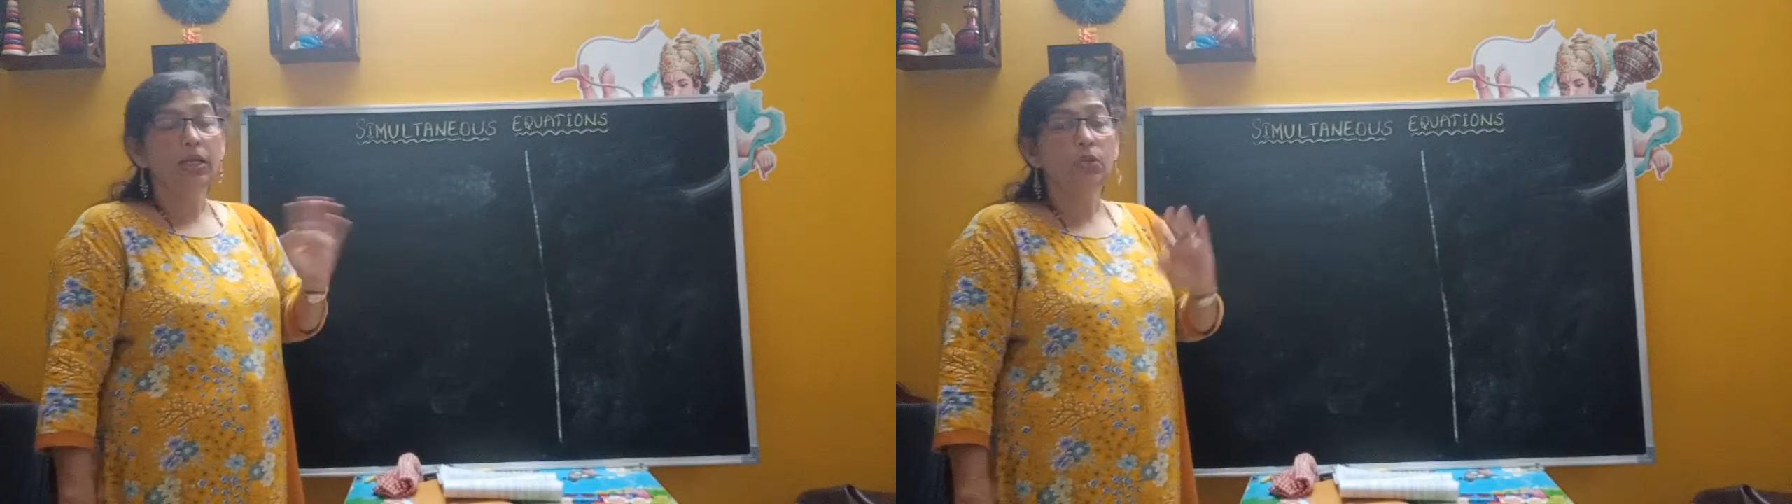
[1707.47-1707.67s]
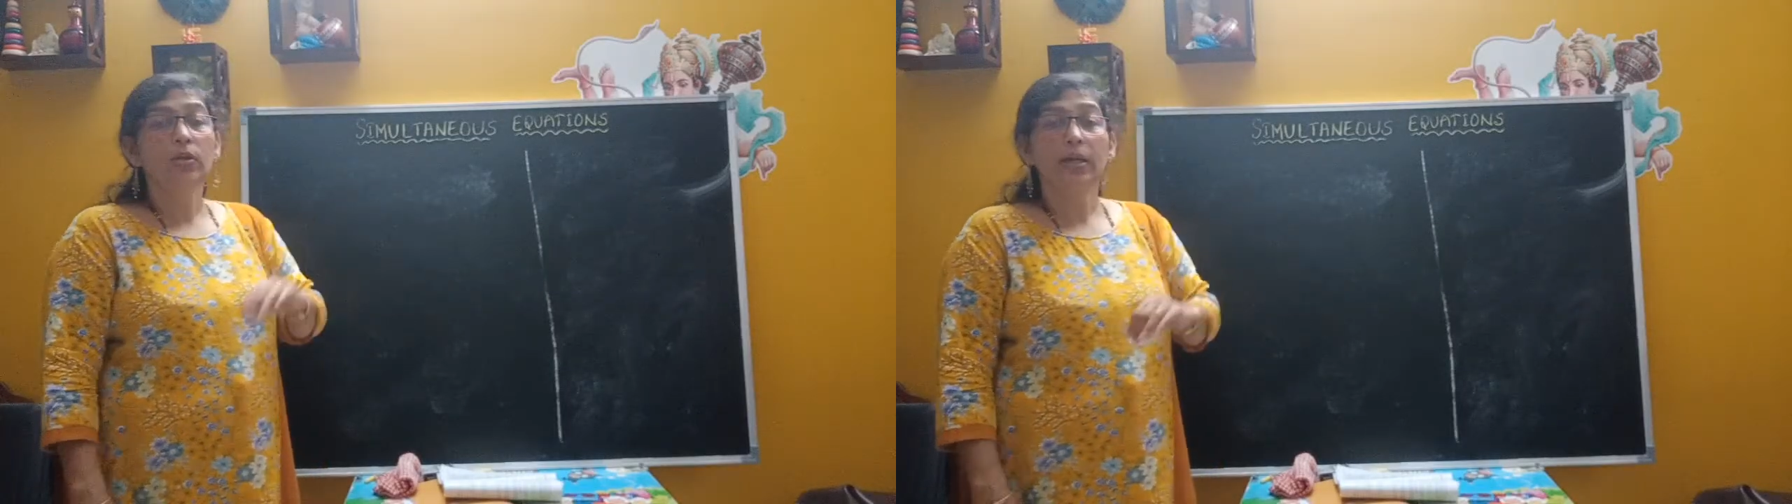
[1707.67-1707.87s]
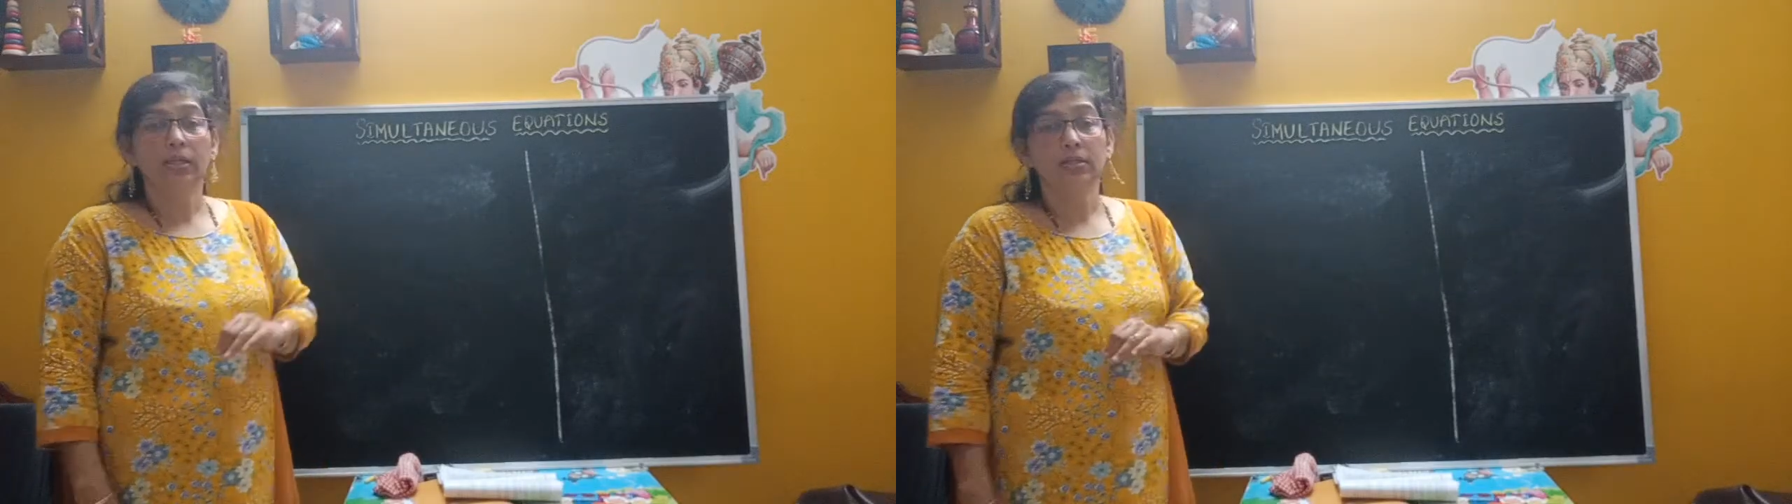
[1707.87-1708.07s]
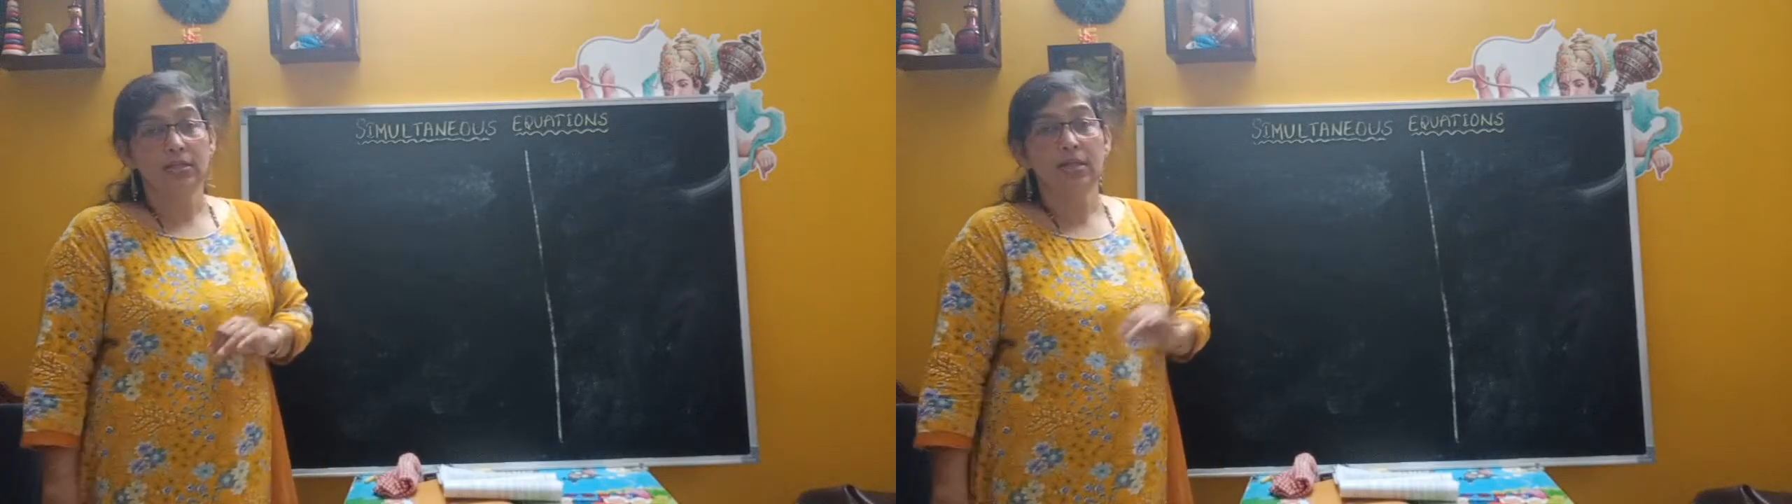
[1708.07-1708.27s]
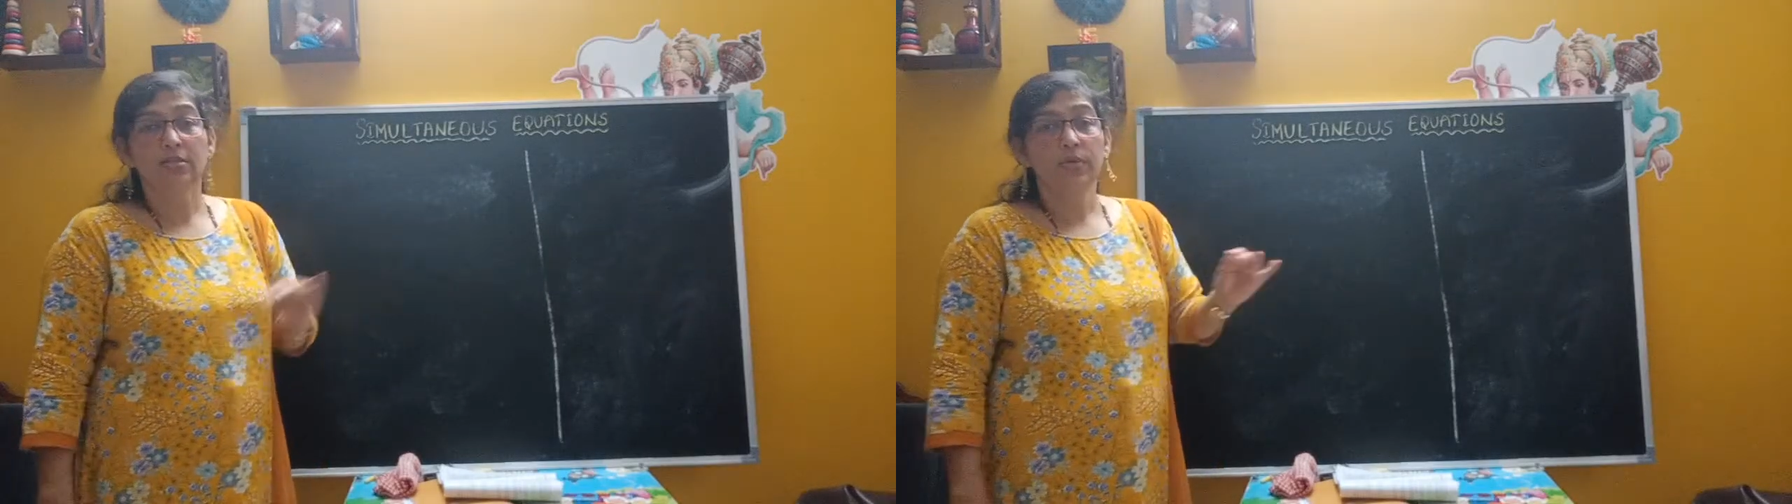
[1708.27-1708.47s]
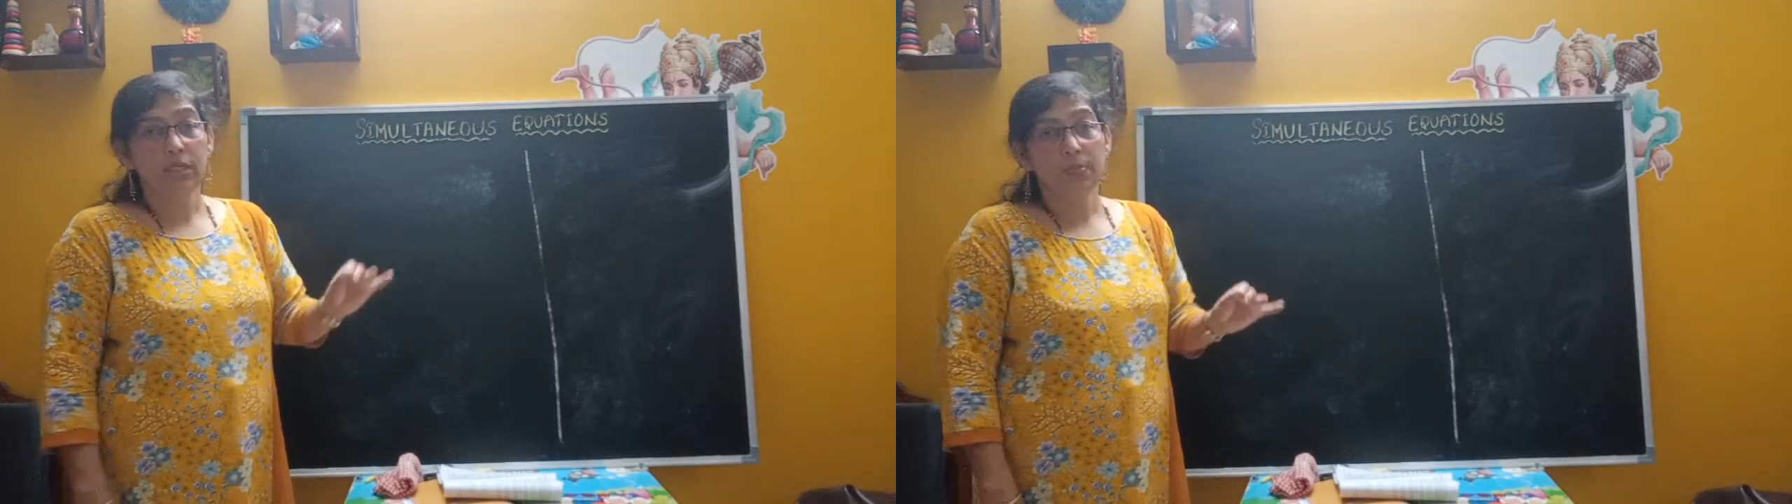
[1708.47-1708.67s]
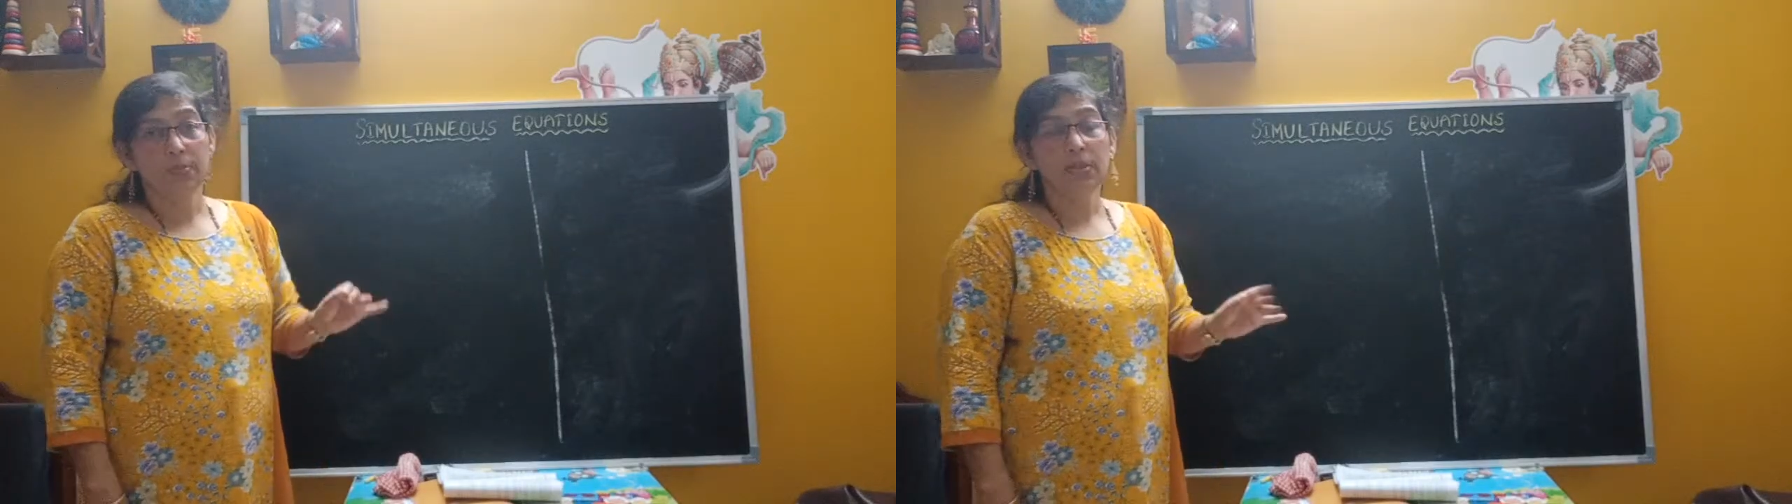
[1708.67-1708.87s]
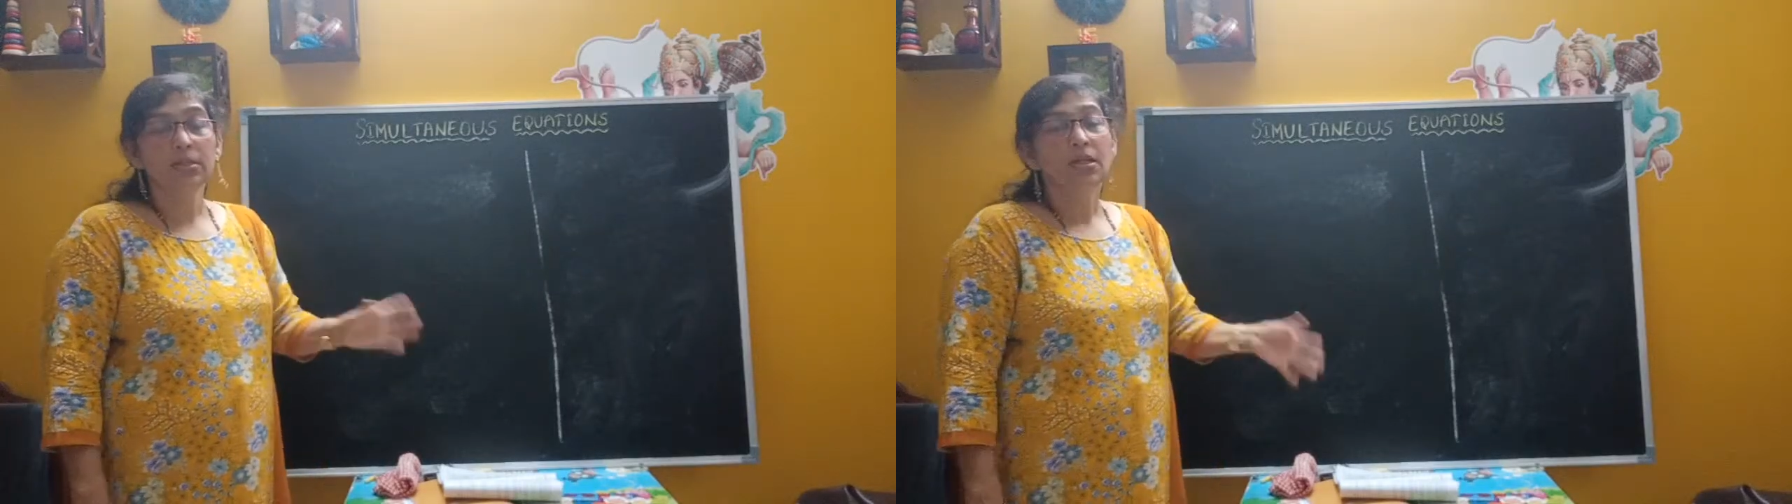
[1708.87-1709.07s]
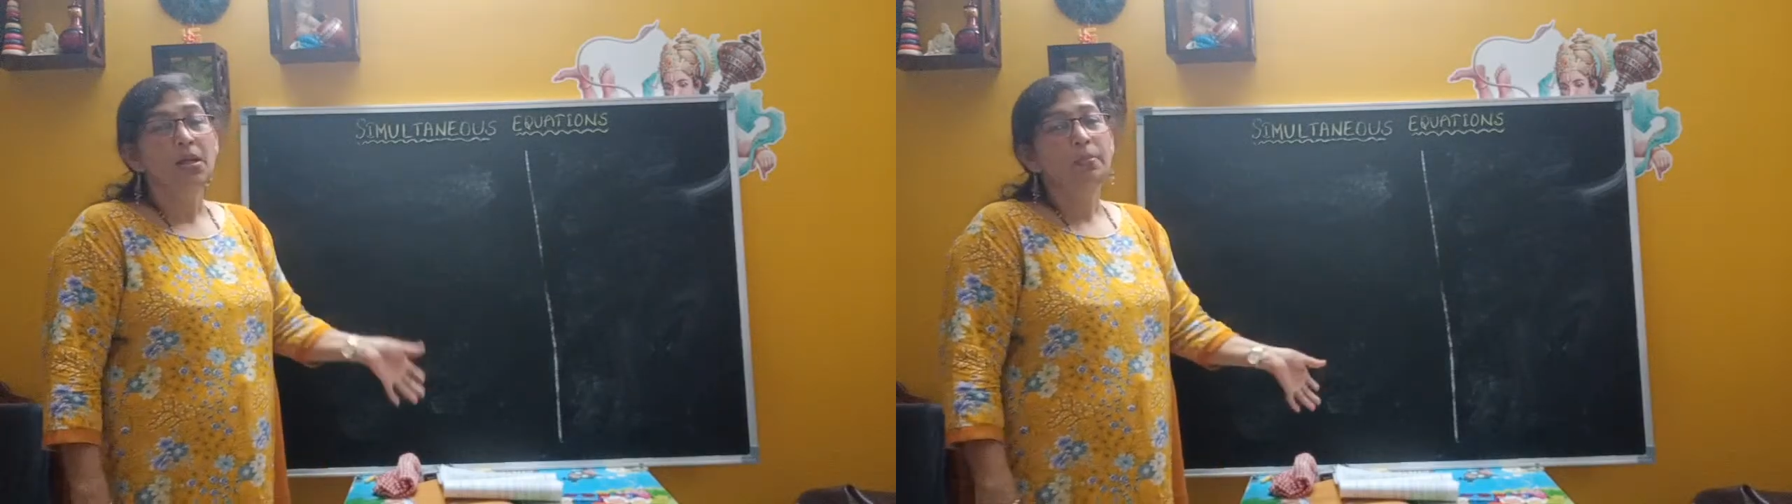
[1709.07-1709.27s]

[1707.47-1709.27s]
two letters as variables.